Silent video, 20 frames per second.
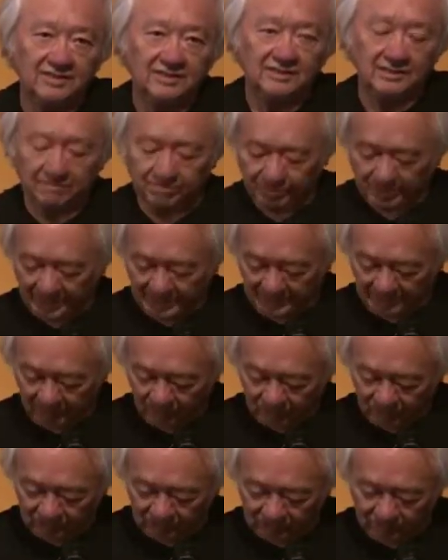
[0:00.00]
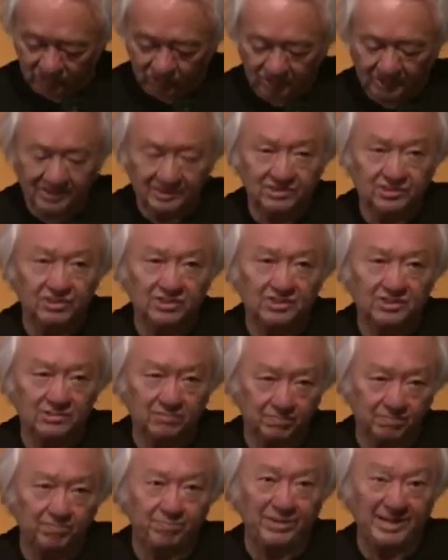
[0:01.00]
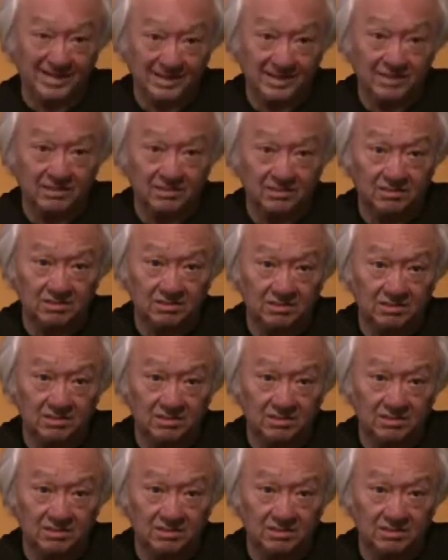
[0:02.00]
that paint was more than just paint